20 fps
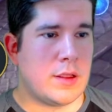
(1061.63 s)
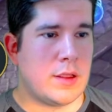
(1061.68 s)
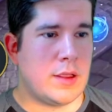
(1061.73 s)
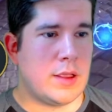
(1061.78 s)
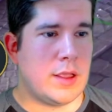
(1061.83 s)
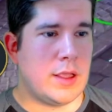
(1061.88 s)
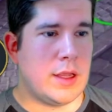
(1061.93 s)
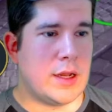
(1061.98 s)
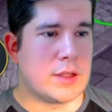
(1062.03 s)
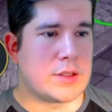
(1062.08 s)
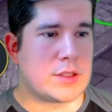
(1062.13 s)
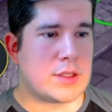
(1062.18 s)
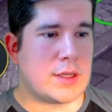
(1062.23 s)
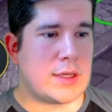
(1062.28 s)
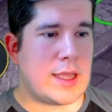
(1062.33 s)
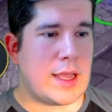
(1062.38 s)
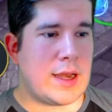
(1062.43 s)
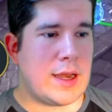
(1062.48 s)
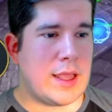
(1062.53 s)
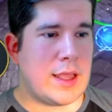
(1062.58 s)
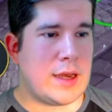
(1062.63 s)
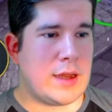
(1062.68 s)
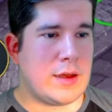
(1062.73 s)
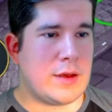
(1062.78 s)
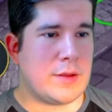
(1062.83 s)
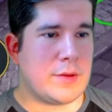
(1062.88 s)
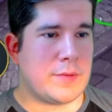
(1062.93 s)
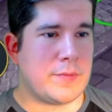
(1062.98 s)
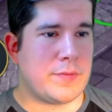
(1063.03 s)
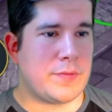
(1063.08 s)
It
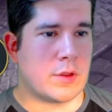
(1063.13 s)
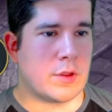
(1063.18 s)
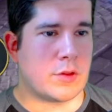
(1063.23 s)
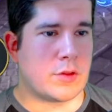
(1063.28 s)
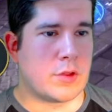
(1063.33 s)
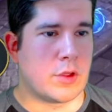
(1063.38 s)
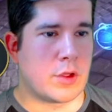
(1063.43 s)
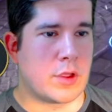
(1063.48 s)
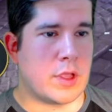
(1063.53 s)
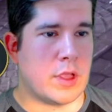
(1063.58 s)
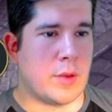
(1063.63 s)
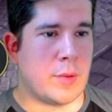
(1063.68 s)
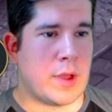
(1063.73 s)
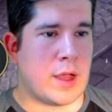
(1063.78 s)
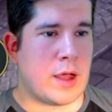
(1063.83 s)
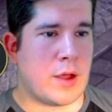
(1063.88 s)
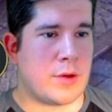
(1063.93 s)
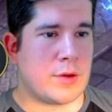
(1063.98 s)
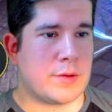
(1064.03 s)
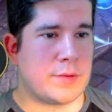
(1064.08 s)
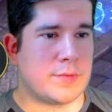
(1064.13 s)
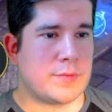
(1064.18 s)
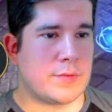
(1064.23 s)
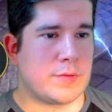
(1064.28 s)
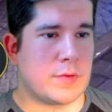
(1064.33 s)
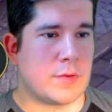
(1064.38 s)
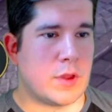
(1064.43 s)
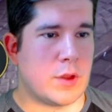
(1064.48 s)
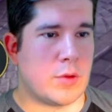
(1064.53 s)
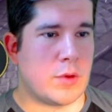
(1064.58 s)
insta-detonated. It took him out.
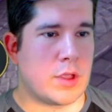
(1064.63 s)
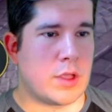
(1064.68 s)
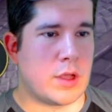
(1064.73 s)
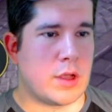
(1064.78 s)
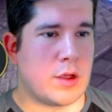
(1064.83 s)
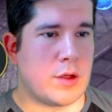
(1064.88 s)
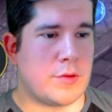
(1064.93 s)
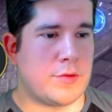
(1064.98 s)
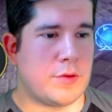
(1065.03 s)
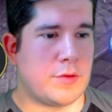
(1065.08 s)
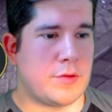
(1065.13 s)
There we go.